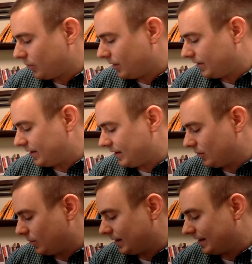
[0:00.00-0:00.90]
noisy
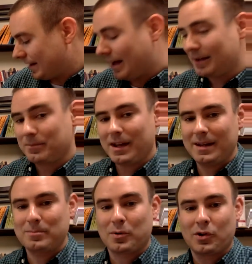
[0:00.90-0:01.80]
when God
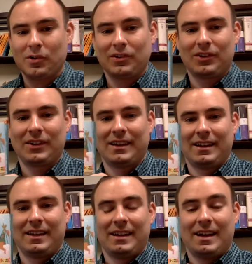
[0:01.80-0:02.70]
made birds.
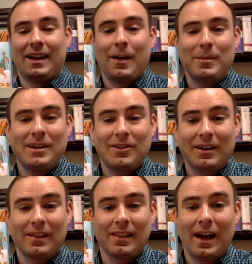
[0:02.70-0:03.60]
And I've been
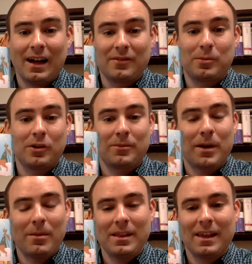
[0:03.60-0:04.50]
hearing a lot of birds,
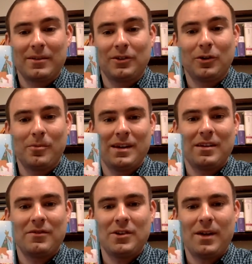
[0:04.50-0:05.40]
probably like so
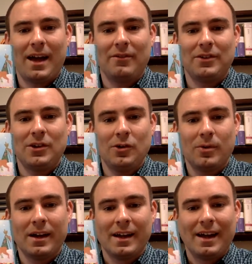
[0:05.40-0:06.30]
many of you have
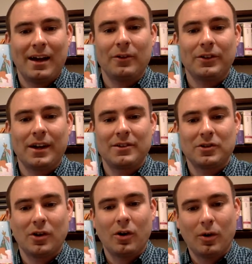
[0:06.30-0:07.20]
too, outside
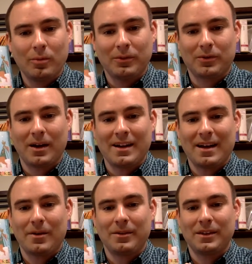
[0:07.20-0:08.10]
your homes right
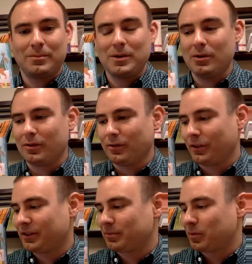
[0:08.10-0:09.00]
now in this beautiful
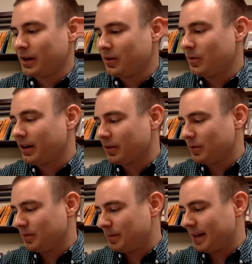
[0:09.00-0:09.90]
spring weather
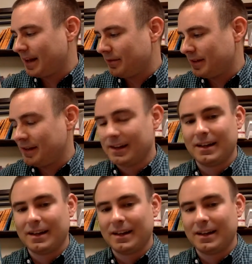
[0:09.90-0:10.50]
we've been having.